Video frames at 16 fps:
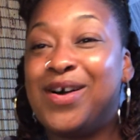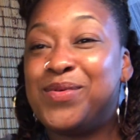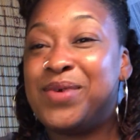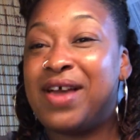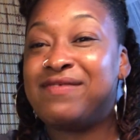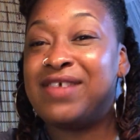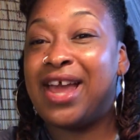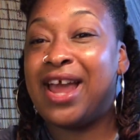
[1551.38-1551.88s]

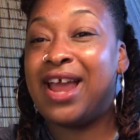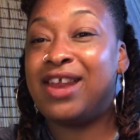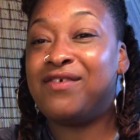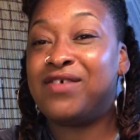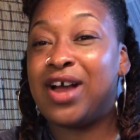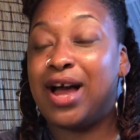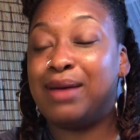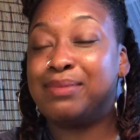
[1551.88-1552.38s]
We have the Eight
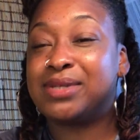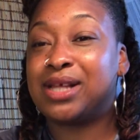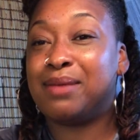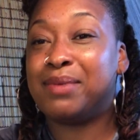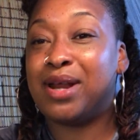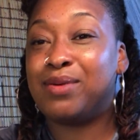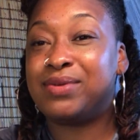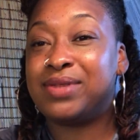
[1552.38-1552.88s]
of Cups
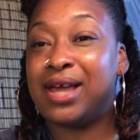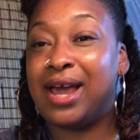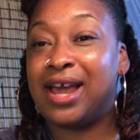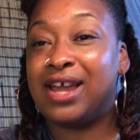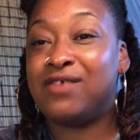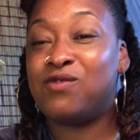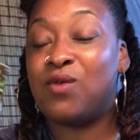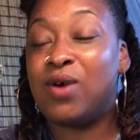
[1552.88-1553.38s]
coming out with that
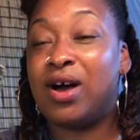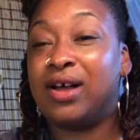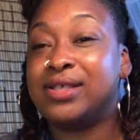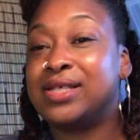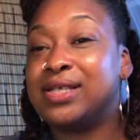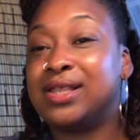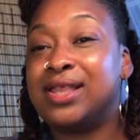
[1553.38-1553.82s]
Eight of Wands.